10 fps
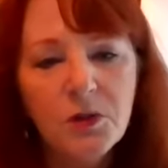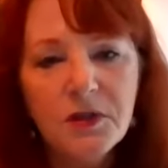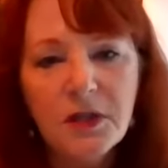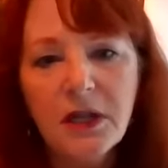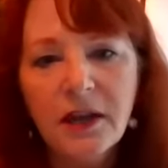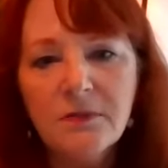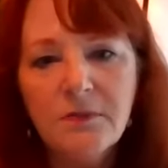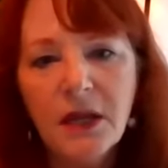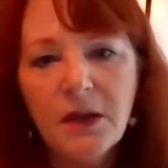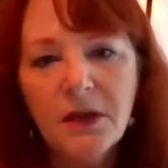see as
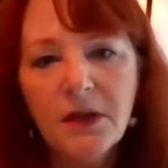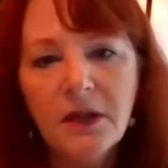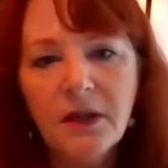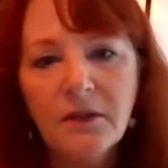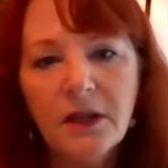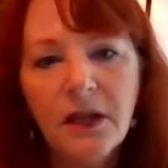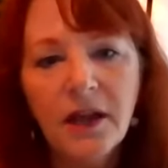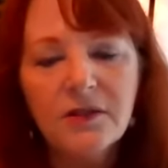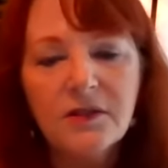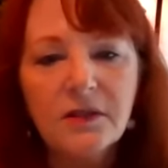maybe the
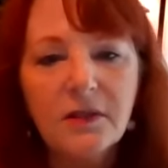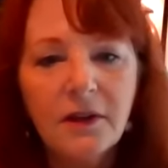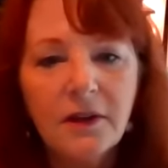next